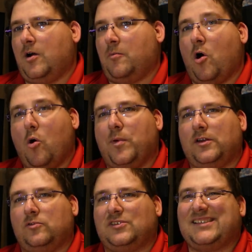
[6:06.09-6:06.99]
I'm hoping
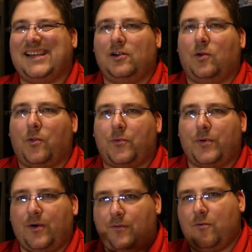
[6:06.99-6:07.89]
to sell
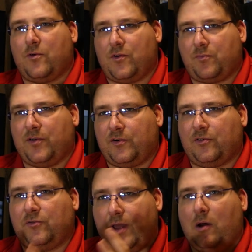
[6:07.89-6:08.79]
three or four of the
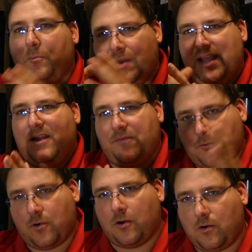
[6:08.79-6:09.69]
printers to help pay
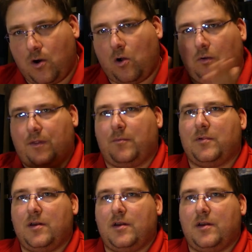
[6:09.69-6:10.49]
for all of them